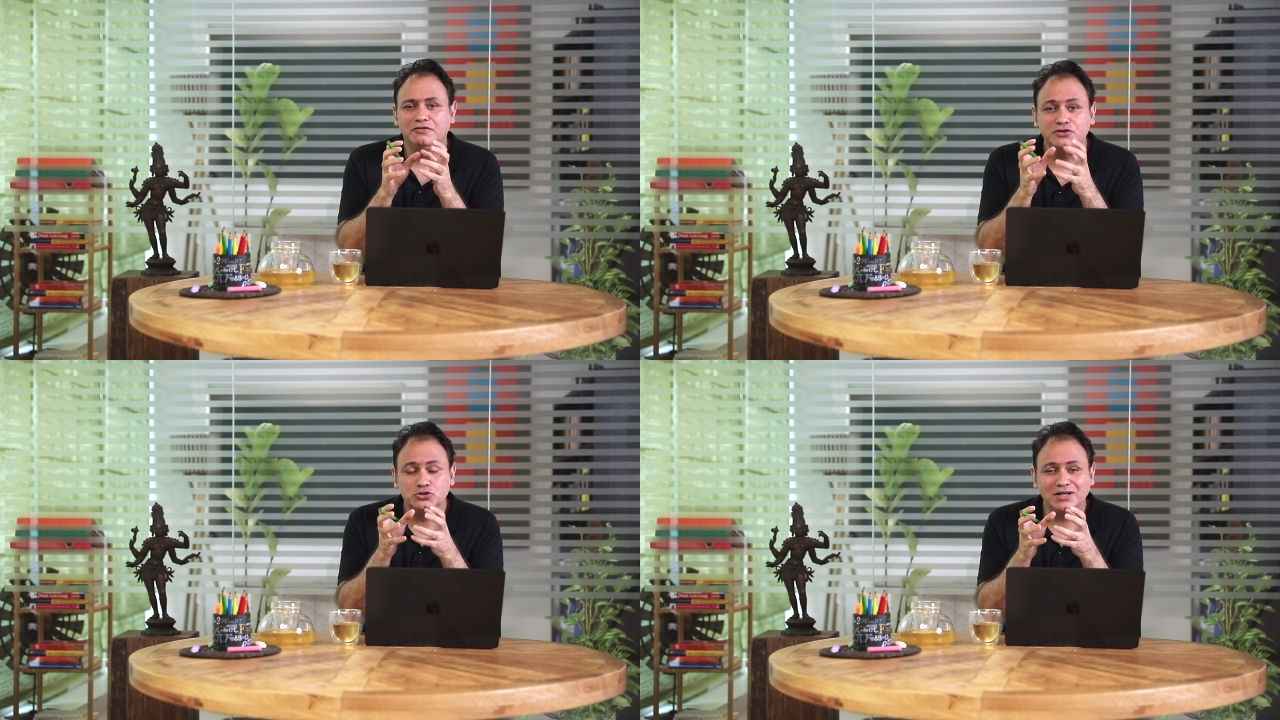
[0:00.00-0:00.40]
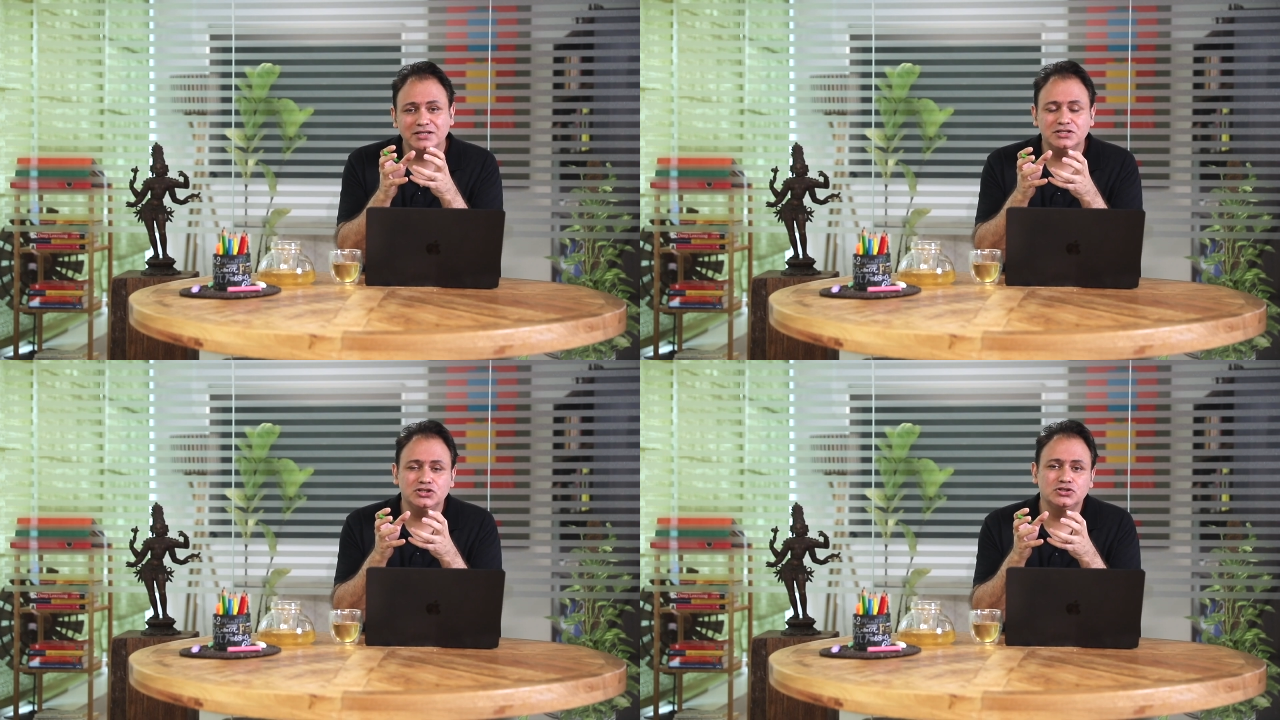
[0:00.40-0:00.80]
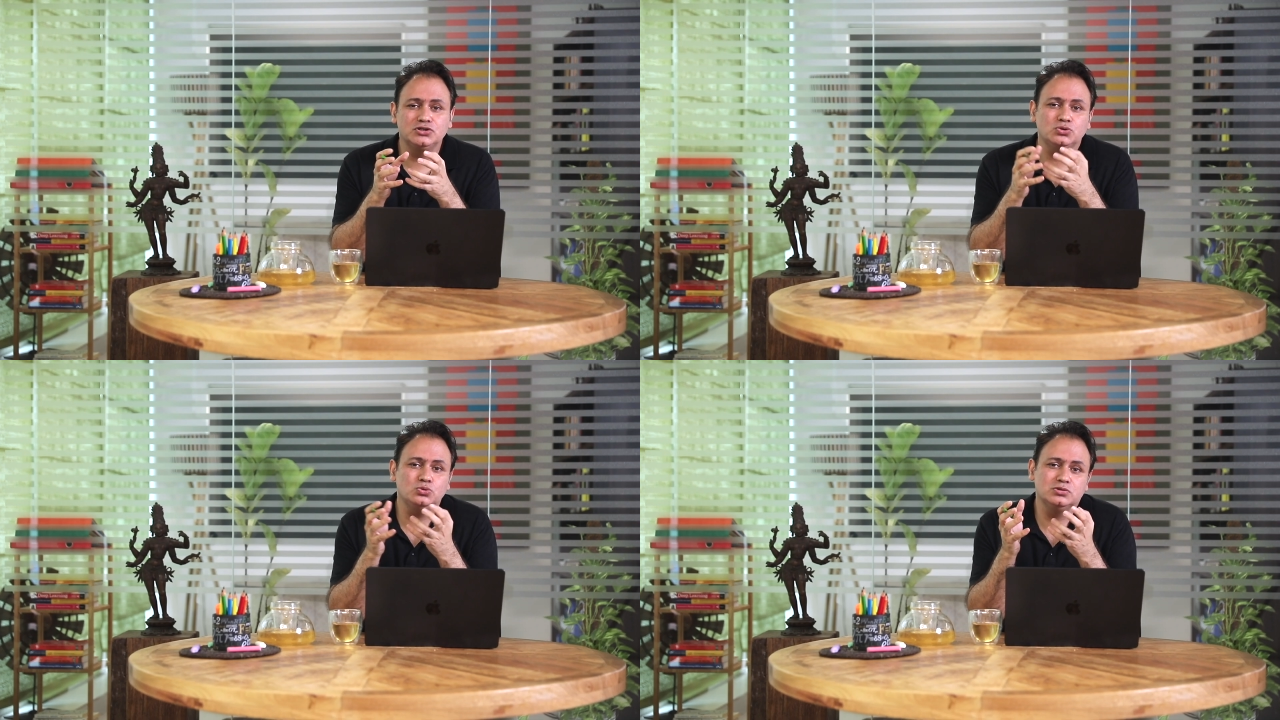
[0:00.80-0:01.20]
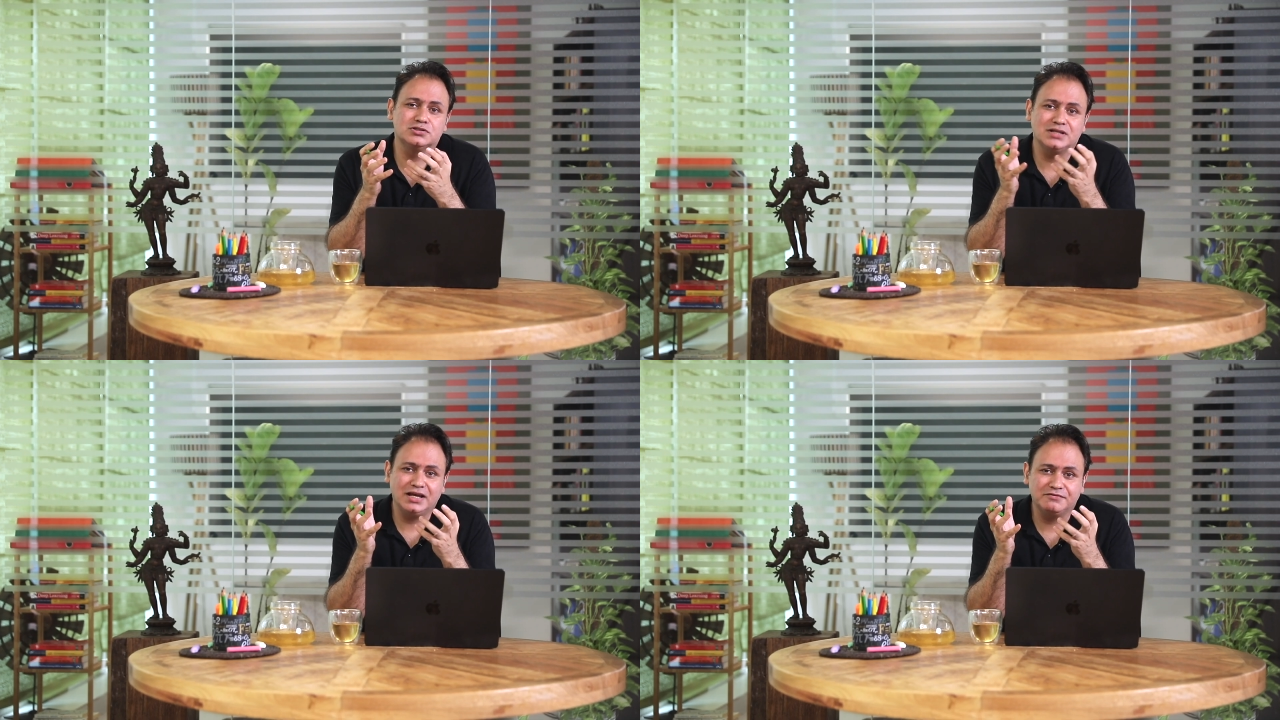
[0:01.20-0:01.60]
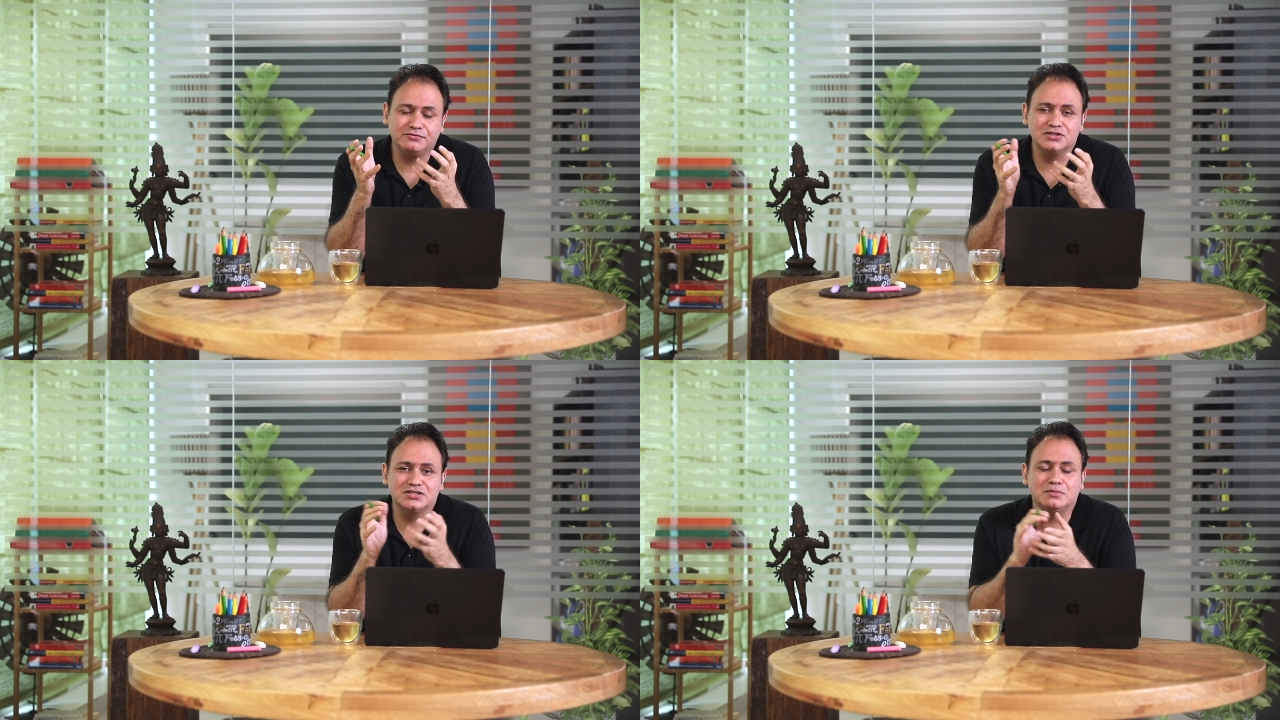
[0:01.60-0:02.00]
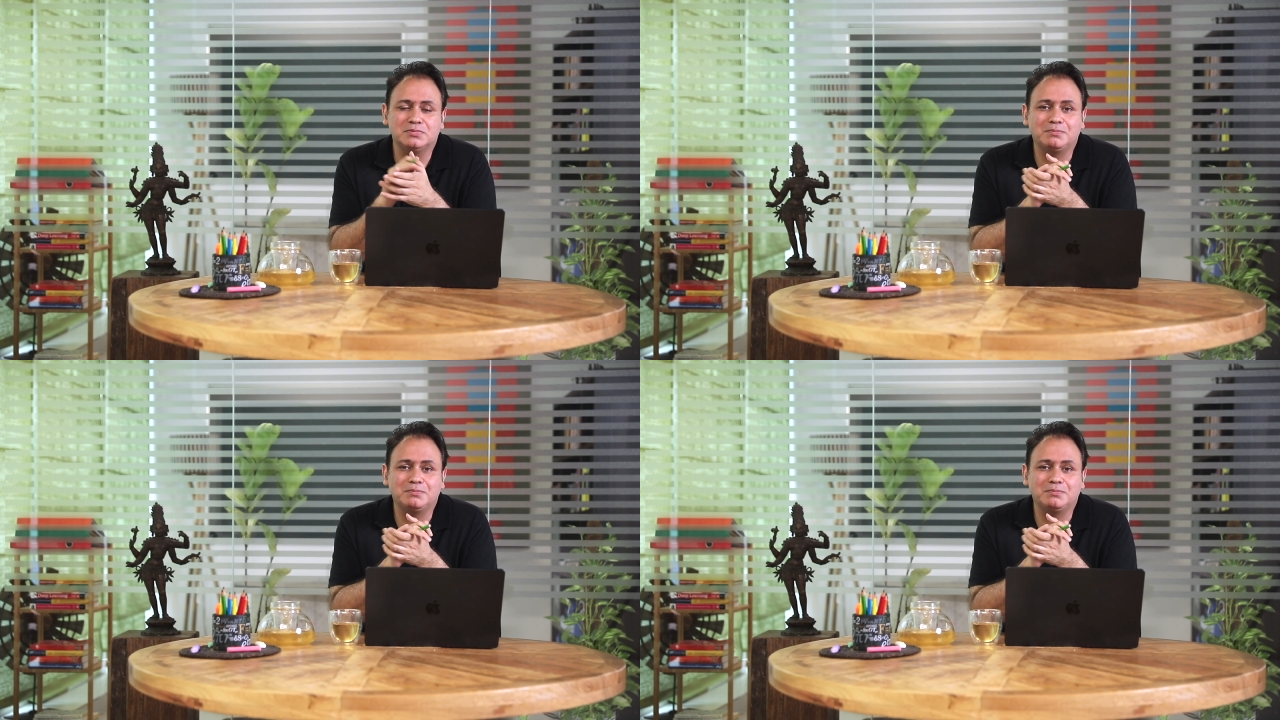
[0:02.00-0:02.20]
visualization tools like, for example,